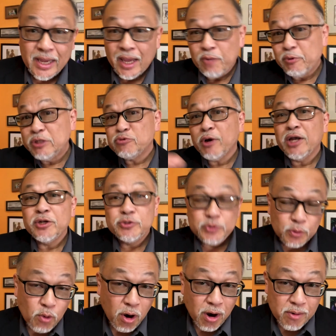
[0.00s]
And we try to
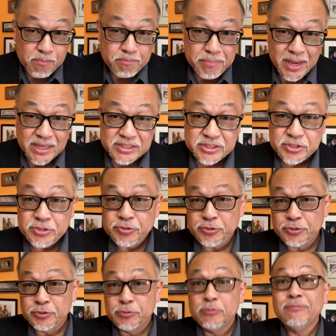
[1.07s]
do our best
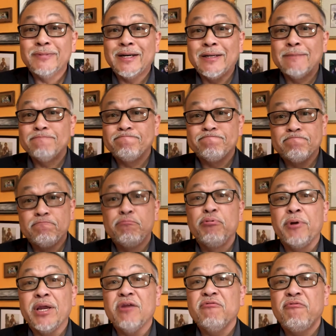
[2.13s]
to
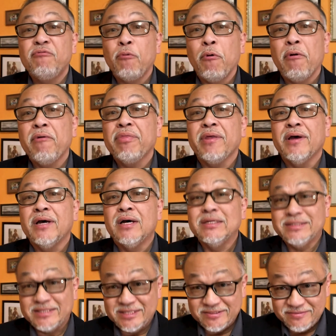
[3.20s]
bring forth
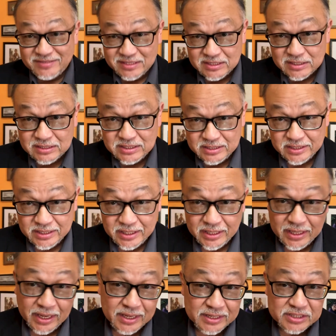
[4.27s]
a civility
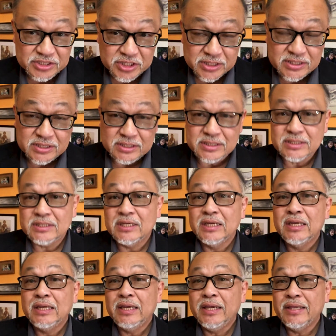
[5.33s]
and a justice
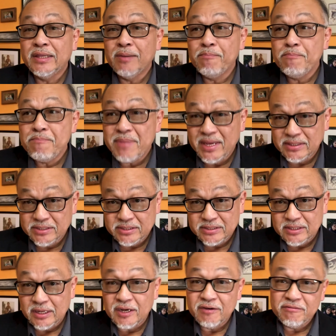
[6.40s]
in the
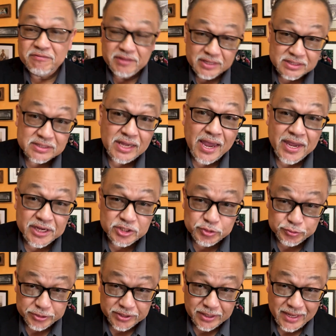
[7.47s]
midst of this
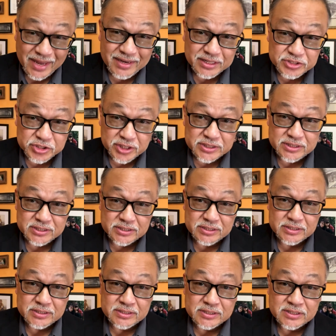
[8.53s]
hatred and
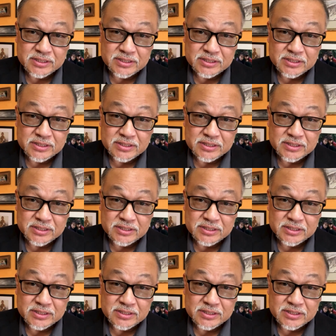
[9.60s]
injustice.